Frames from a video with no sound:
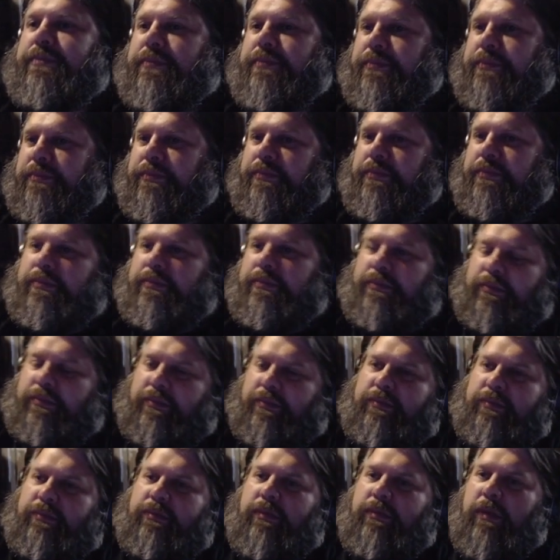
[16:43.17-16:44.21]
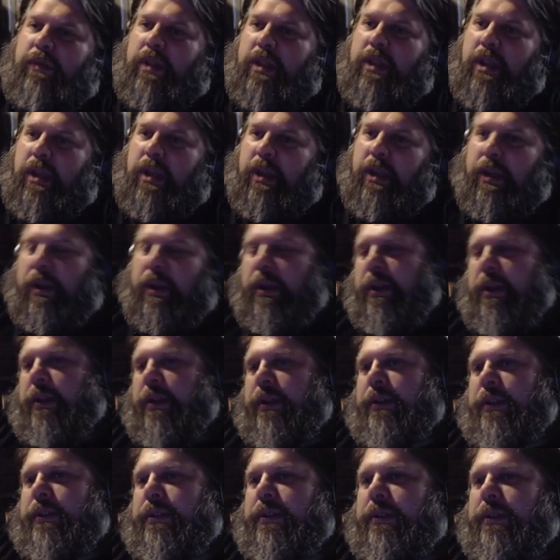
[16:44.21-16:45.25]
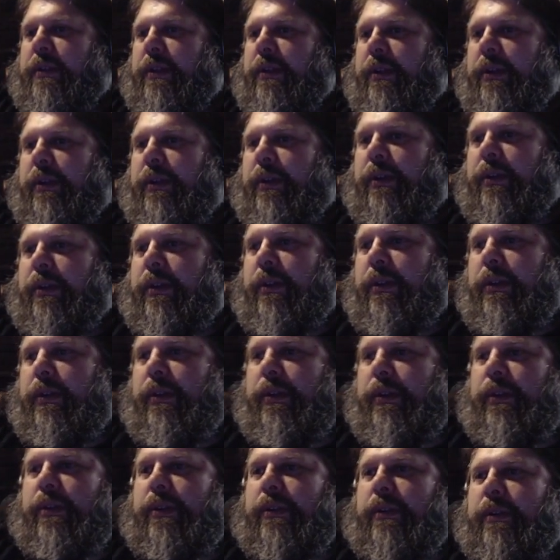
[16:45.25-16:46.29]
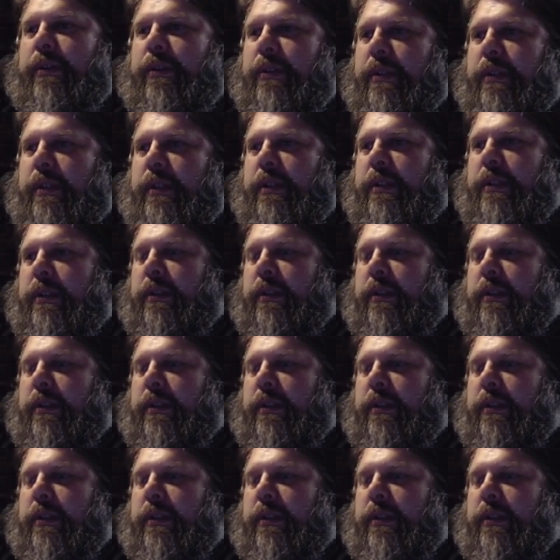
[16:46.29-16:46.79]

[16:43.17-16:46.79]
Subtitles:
This person isn't speaking.